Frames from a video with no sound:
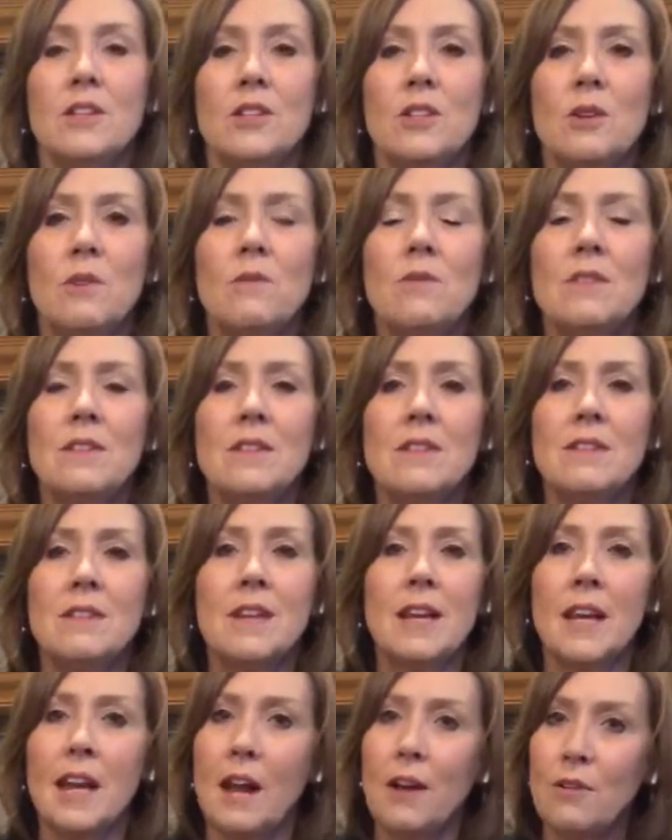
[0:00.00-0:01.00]
So
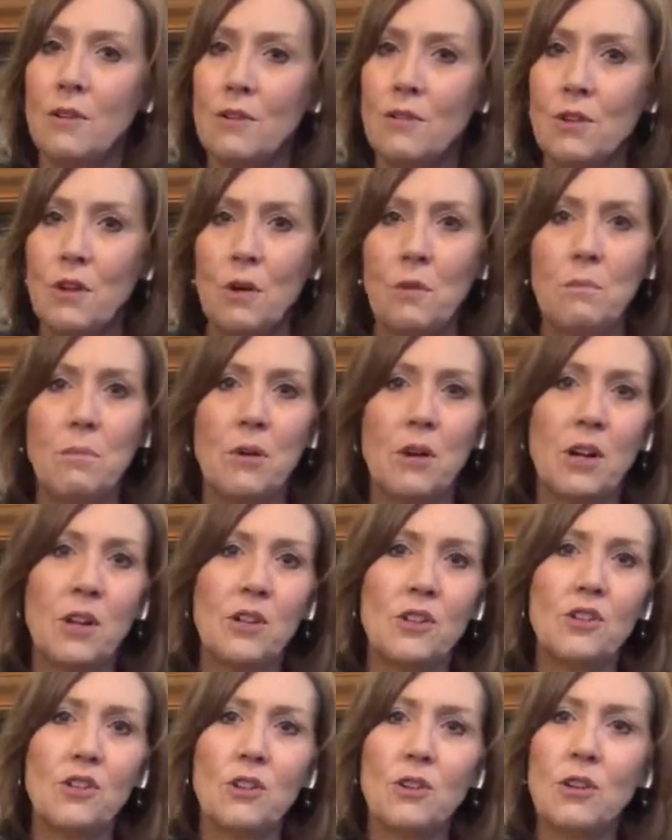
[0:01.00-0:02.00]
get out your
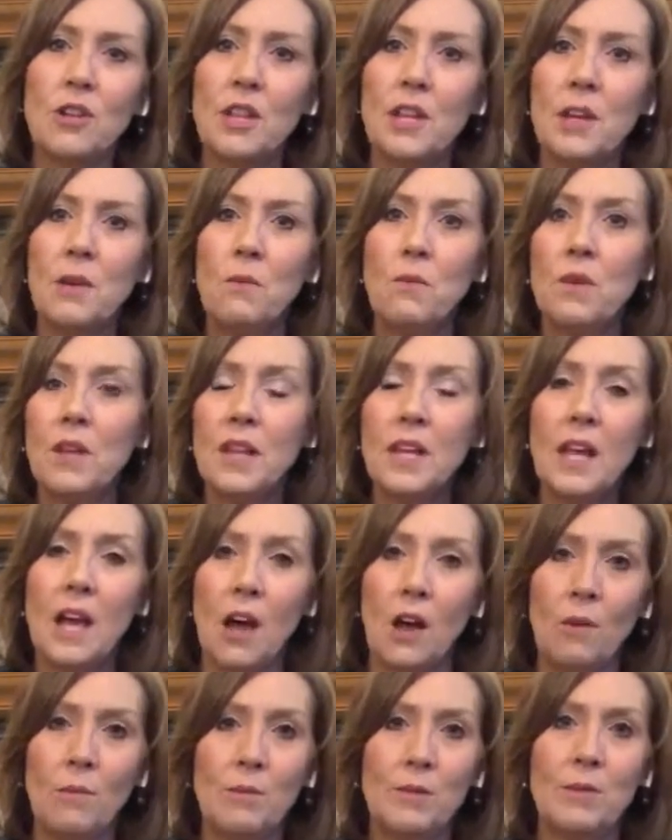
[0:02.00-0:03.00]
notebook, journaling really
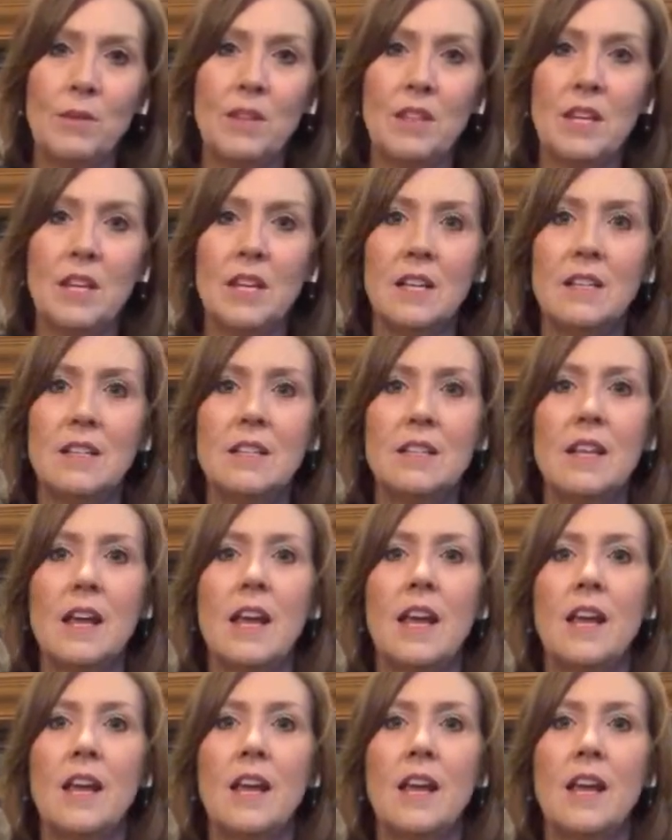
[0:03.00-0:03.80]
helps with this,